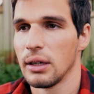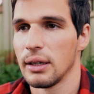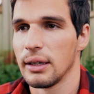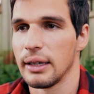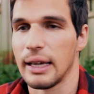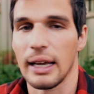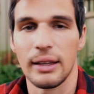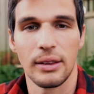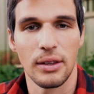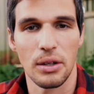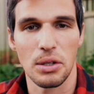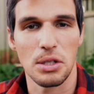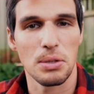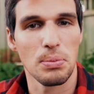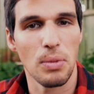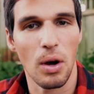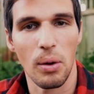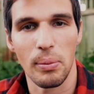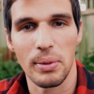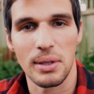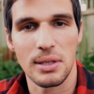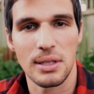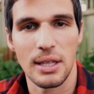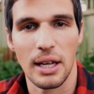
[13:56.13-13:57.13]
get those
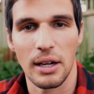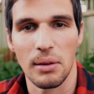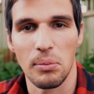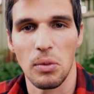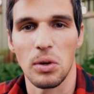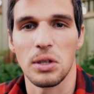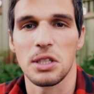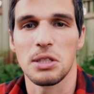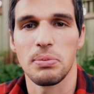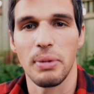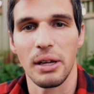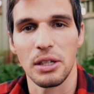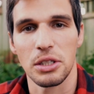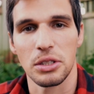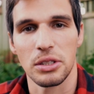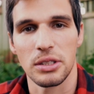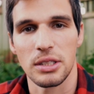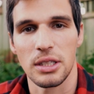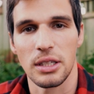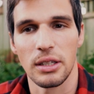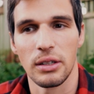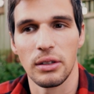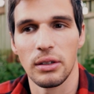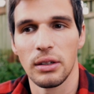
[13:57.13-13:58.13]
moments that are more special
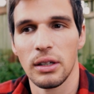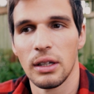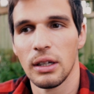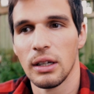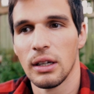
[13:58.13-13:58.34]
to you.